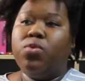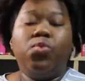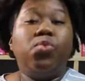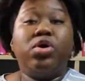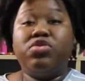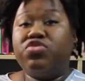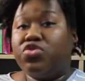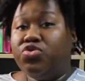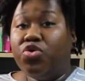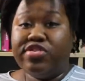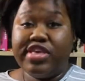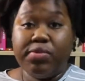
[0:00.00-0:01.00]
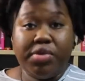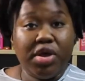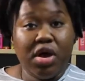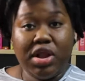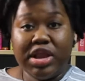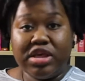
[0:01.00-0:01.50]
What's on your
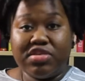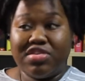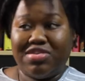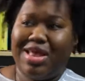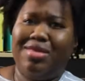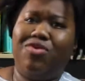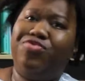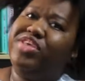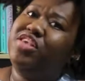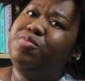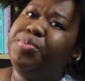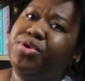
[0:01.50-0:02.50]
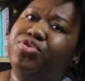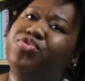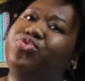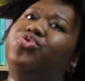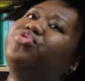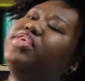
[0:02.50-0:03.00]
TBR list? Is any of these books
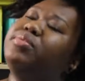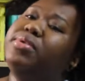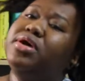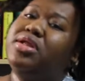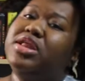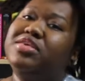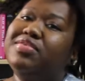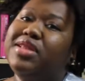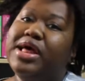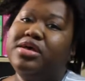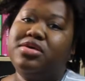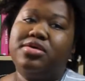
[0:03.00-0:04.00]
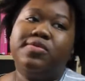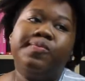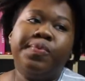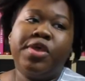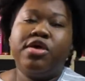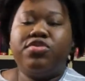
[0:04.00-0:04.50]
on your TBR list? Like,
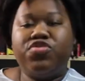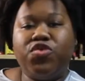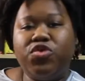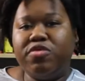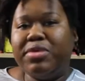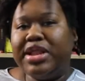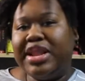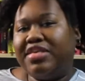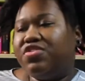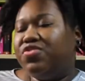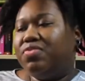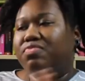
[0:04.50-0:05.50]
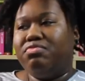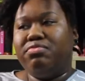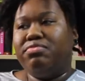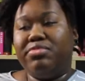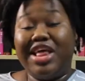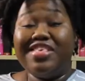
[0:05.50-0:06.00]
talk to me. Let's
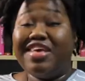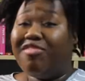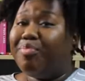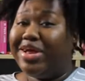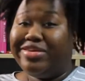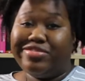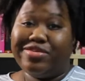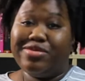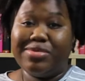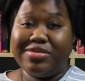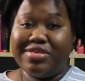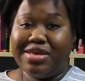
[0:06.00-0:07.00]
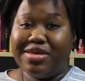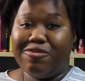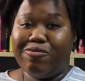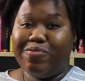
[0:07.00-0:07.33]
have banter about it.